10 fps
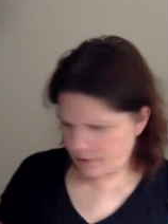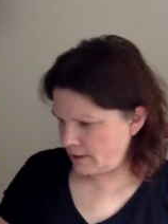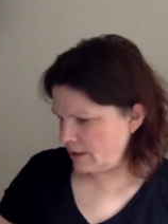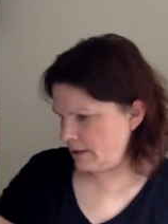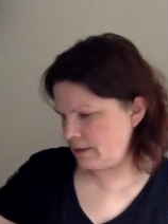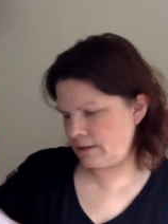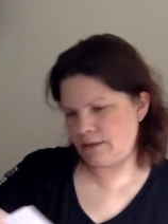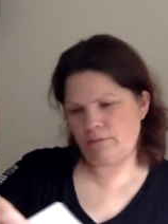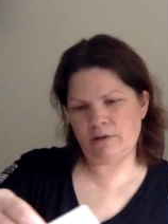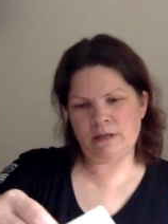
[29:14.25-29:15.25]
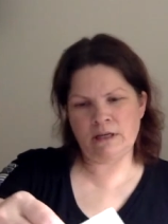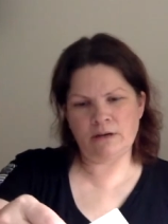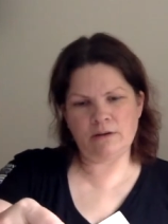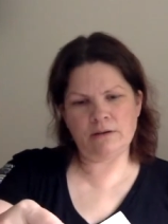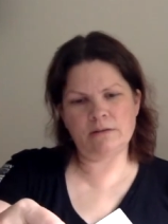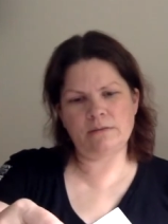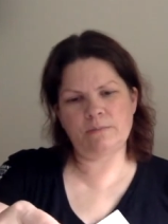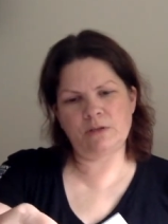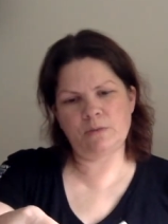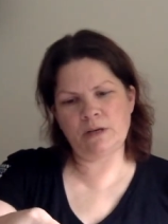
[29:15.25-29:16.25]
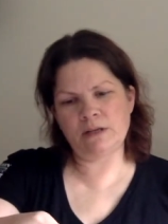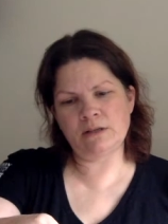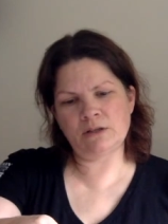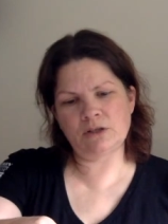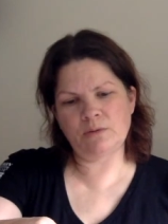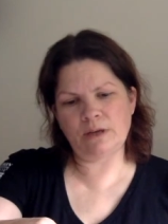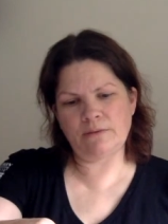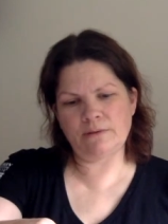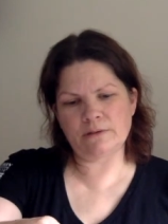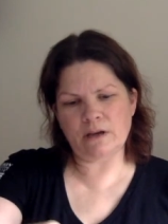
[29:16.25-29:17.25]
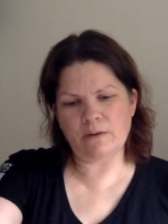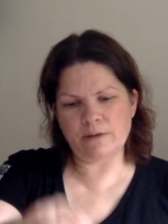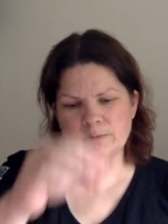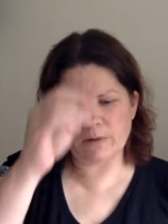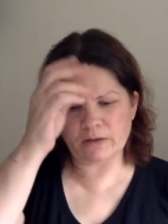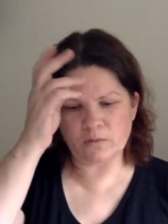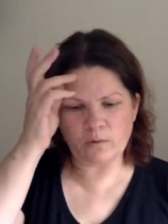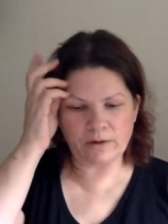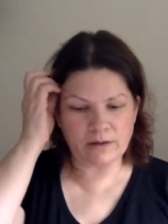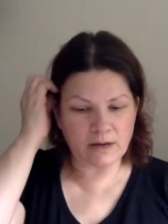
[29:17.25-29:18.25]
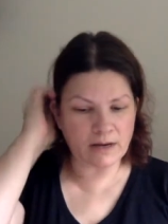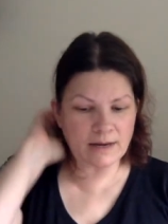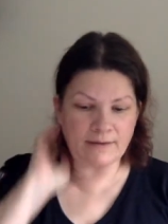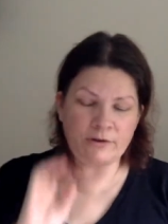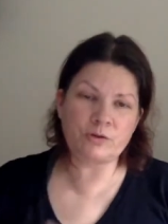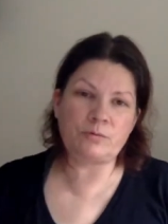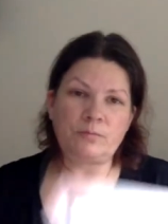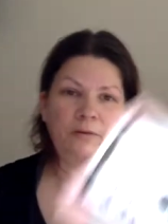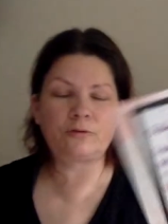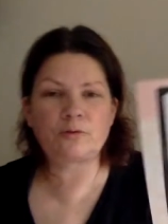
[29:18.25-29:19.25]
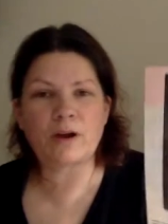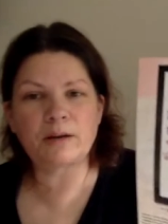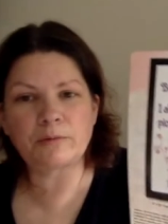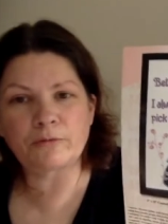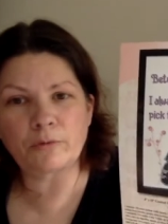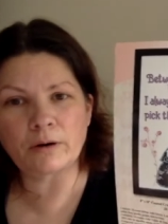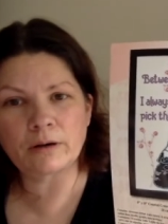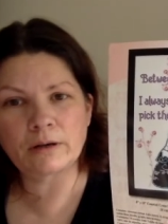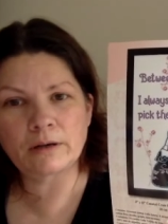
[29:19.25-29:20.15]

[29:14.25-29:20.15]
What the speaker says: This one here is between 2 evils. I always pick the one never tried before.